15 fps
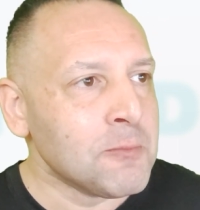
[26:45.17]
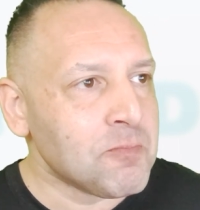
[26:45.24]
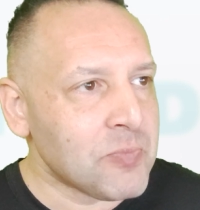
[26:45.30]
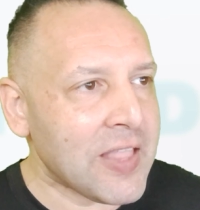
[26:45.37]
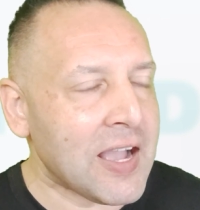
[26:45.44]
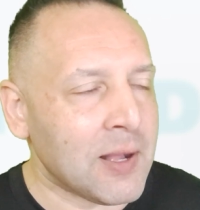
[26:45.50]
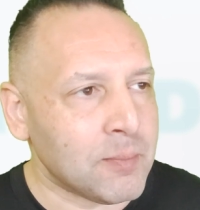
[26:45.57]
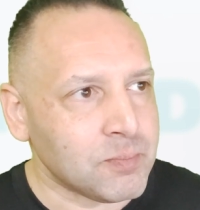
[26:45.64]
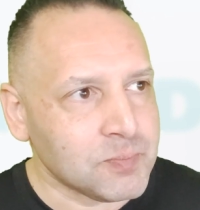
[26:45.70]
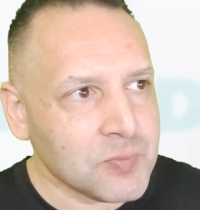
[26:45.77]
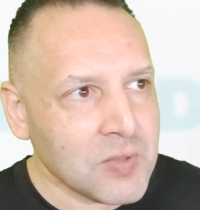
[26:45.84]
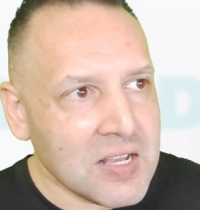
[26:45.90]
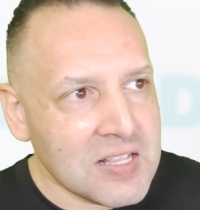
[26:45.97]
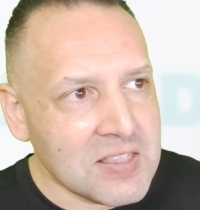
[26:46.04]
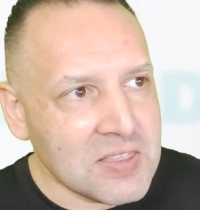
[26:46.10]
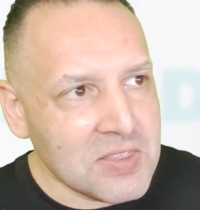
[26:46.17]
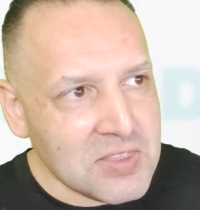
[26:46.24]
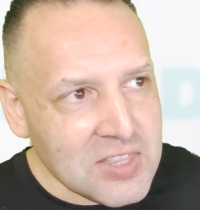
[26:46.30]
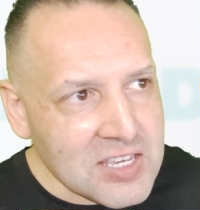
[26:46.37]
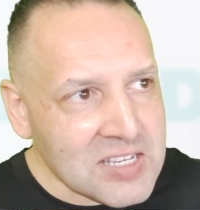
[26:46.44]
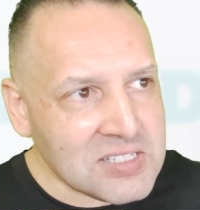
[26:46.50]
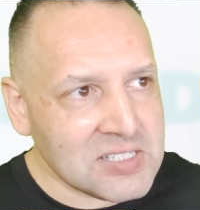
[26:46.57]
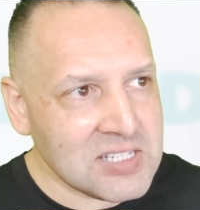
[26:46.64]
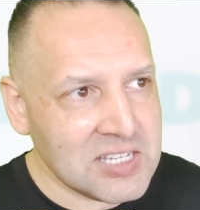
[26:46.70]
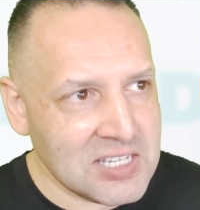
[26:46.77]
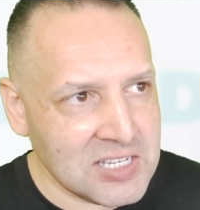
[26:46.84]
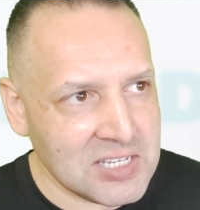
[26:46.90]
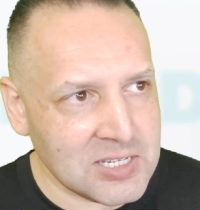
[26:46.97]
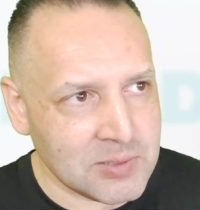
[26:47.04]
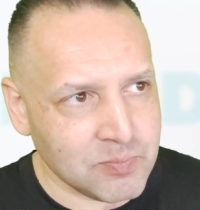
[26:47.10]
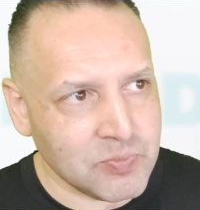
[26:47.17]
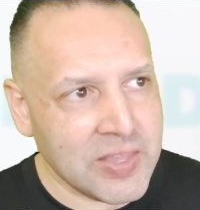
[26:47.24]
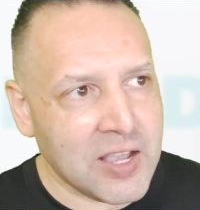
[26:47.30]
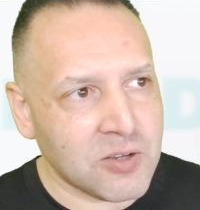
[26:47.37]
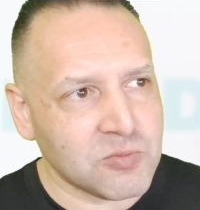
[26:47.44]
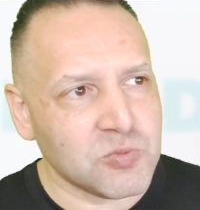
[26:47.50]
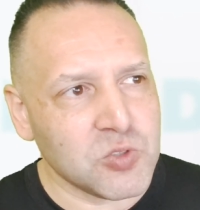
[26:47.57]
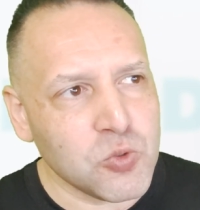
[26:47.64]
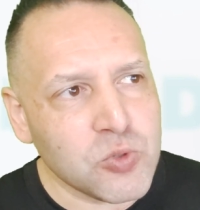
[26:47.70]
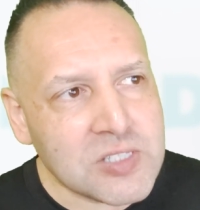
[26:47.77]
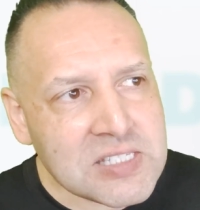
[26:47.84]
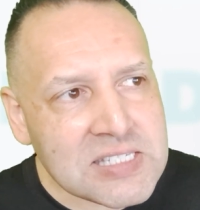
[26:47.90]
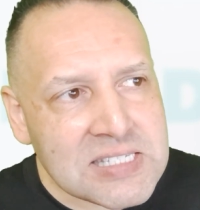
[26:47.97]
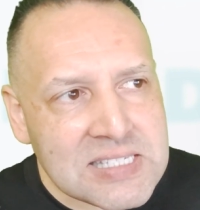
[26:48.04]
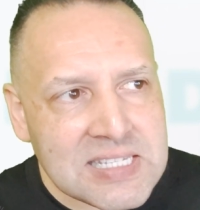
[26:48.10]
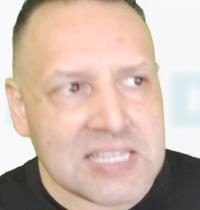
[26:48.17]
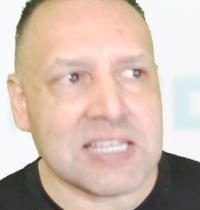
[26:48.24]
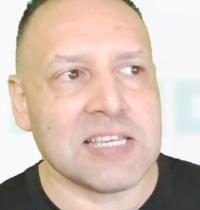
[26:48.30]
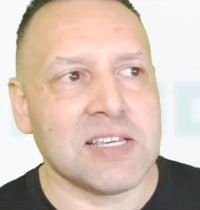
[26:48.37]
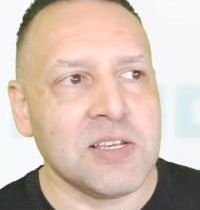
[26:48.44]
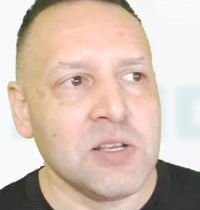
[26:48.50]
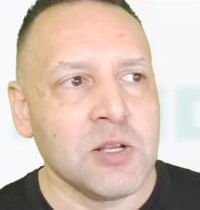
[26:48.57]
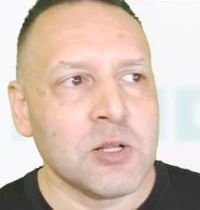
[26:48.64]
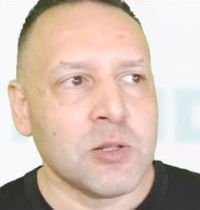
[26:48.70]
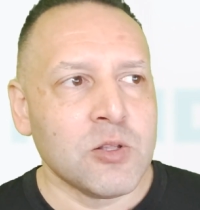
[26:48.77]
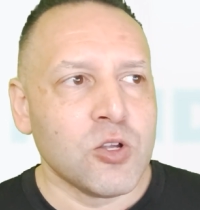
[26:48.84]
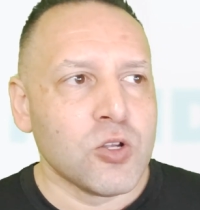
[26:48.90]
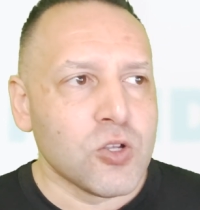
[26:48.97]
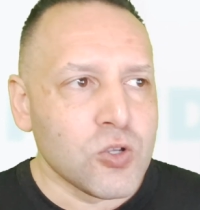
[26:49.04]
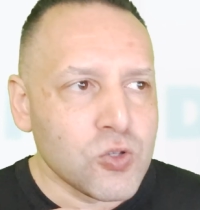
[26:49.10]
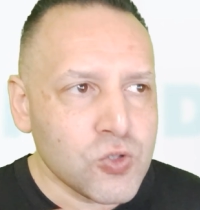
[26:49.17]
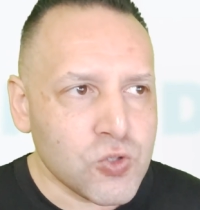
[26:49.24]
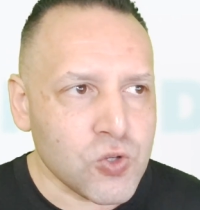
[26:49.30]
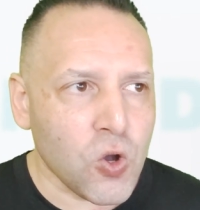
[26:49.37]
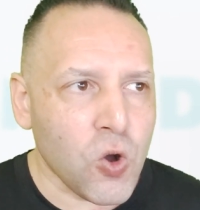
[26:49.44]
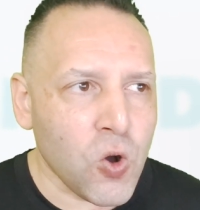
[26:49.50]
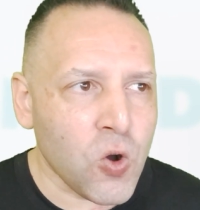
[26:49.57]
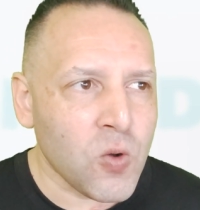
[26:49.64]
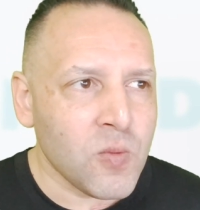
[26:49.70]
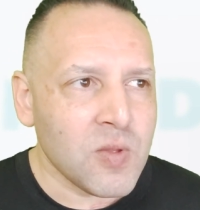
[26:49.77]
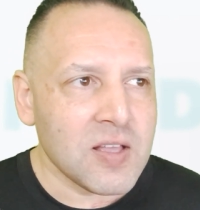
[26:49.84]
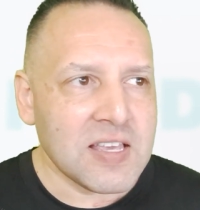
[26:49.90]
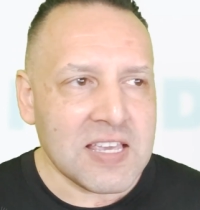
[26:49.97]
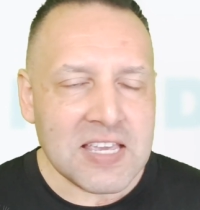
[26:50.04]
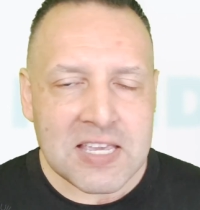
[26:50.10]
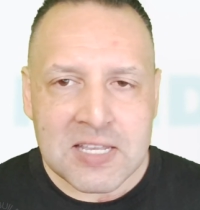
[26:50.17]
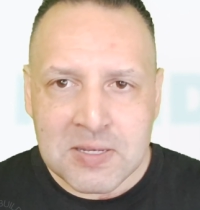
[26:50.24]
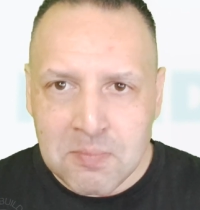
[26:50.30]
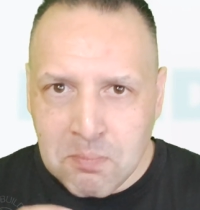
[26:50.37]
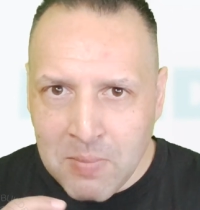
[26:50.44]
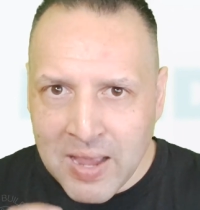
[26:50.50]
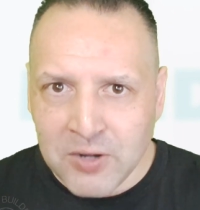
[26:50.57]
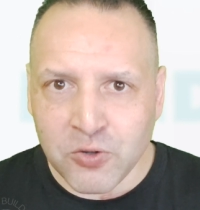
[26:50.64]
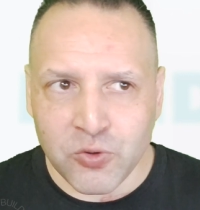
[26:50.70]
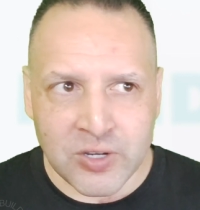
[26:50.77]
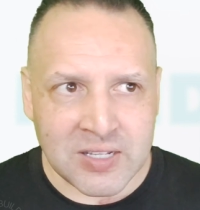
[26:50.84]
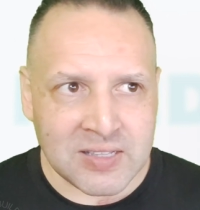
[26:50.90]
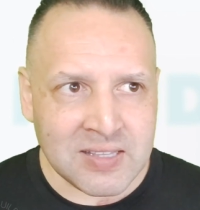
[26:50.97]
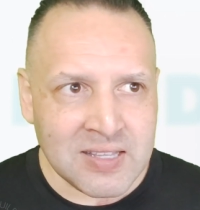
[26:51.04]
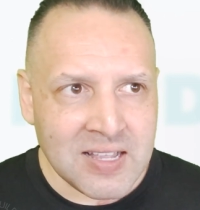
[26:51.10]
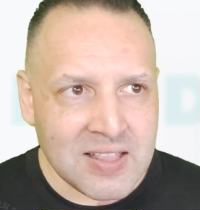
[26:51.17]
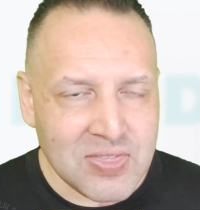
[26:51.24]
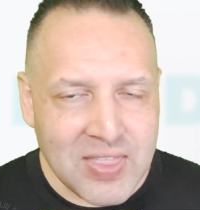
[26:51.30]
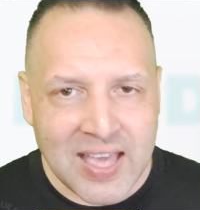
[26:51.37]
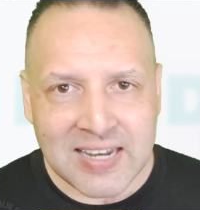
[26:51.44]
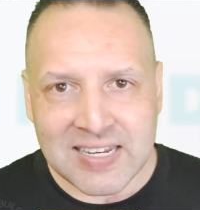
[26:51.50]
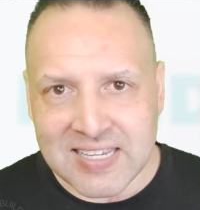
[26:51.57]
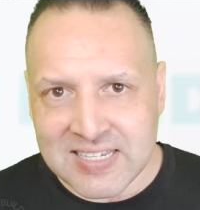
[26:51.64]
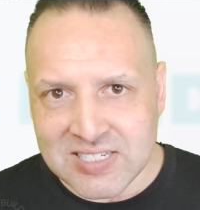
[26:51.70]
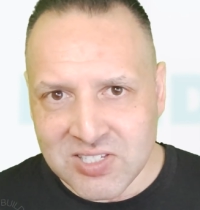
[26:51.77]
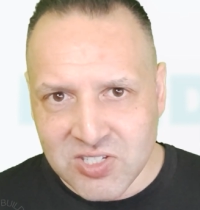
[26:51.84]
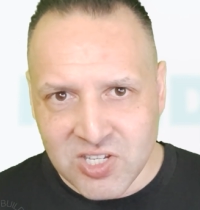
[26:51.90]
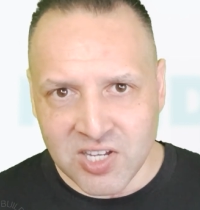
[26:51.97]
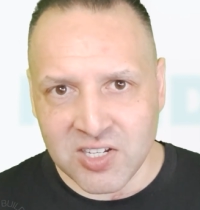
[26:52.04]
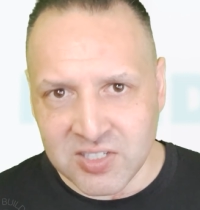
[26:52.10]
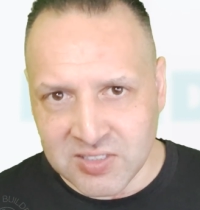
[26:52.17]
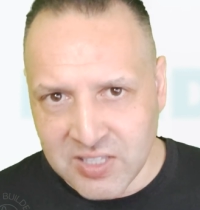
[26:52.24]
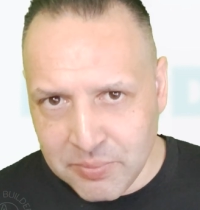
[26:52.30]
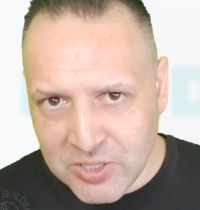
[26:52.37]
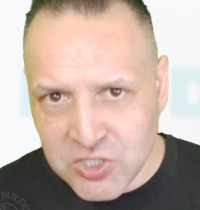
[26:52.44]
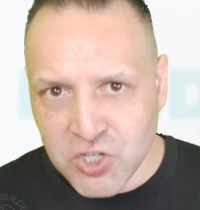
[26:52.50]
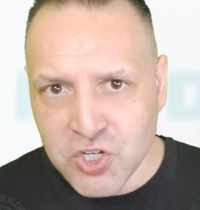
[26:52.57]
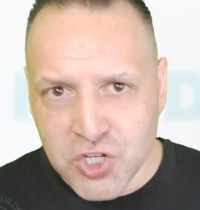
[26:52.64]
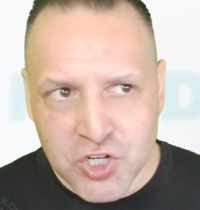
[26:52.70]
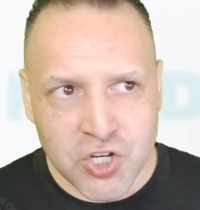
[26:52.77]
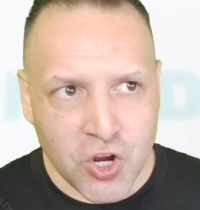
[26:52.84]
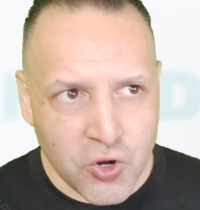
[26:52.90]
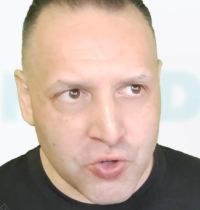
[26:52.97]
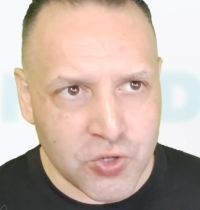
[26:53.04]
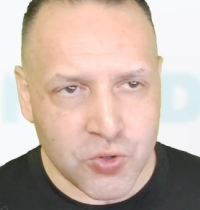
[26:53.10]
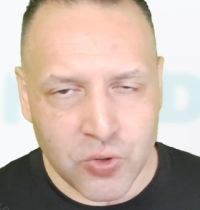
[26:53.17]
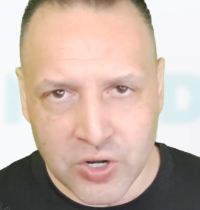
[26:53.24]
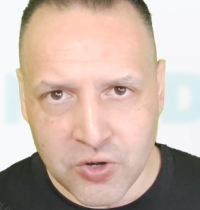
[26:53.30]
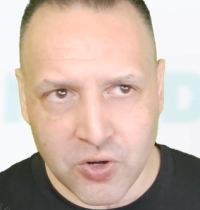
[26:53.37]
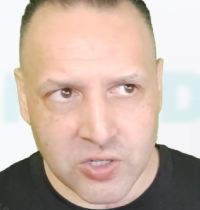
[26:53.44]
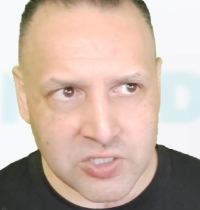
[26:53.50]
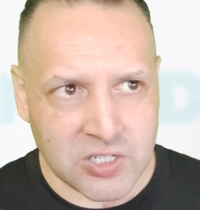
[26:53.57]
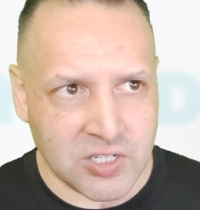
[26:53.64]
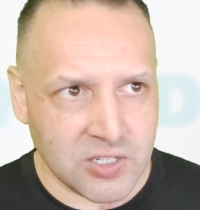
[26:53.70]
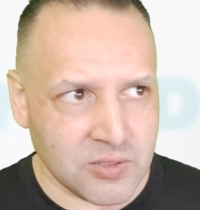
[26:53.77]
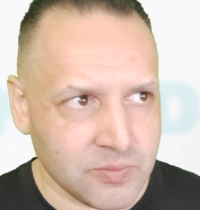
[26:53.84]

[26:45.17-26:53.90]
Now, this here, now you would see so in Mandarin, that is Cheng. Let me just show you across here.